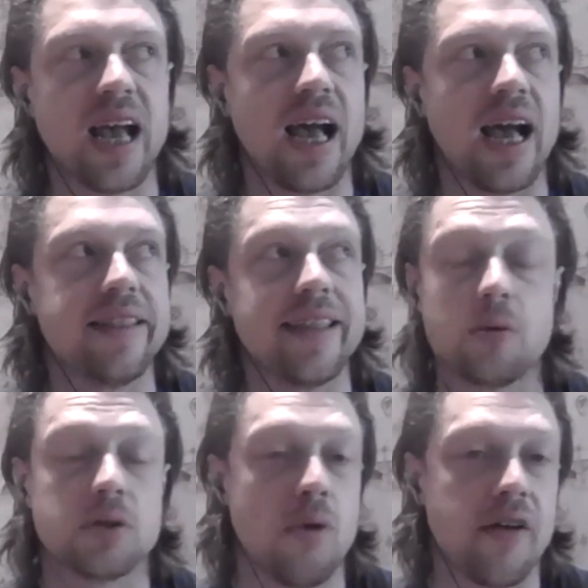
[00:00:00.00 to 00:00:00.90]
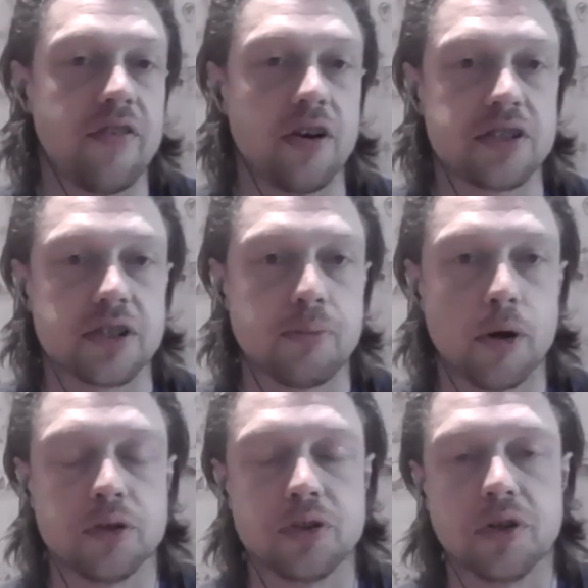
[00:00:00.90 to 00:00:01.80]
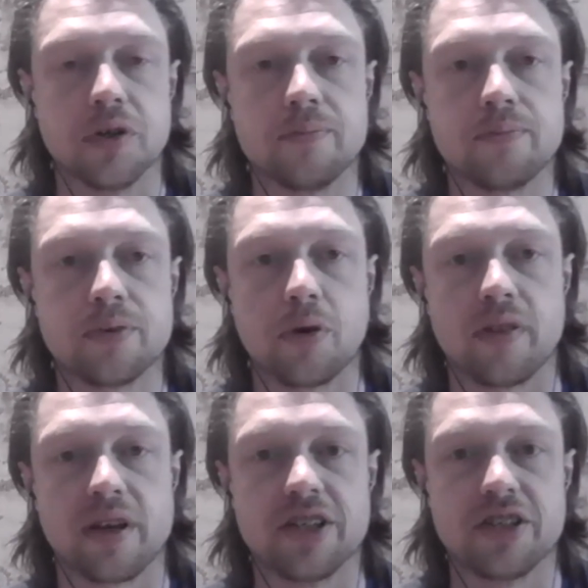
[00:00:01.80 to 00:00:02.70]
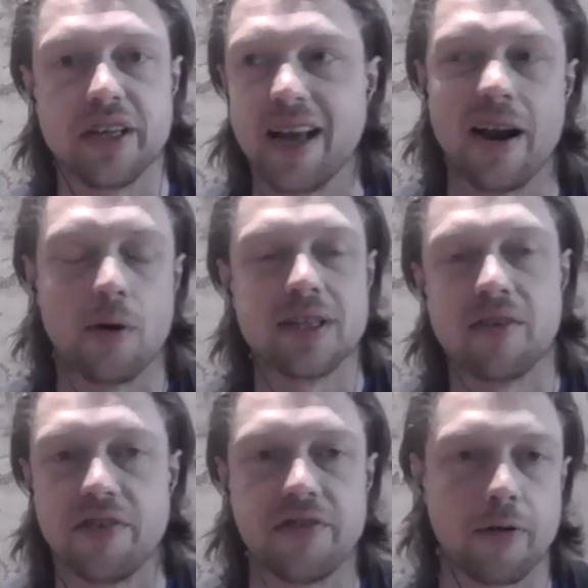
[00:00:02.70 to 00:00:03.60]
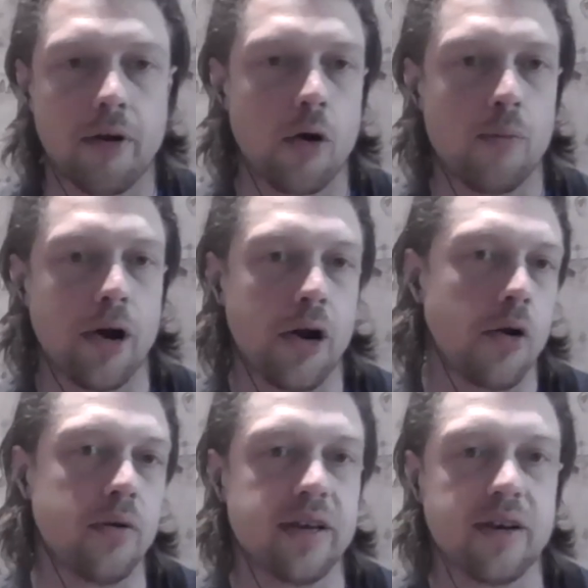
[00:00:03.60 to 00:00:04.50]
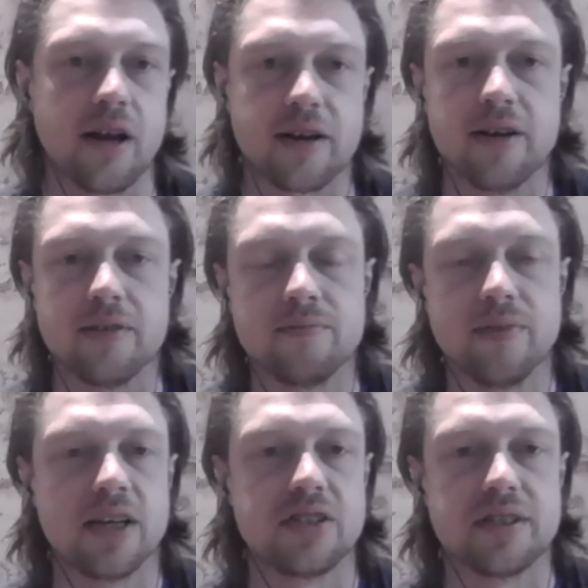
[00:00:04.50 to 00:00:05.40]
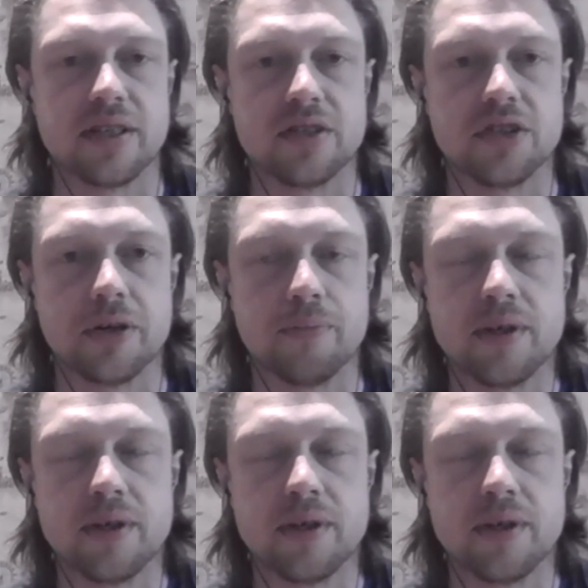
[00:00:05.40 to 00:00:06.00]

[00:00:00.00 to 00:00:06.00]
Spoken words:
And that was my first exposure to strength and conditioning, and I was having to figure out on my own in like a leisure centre gym.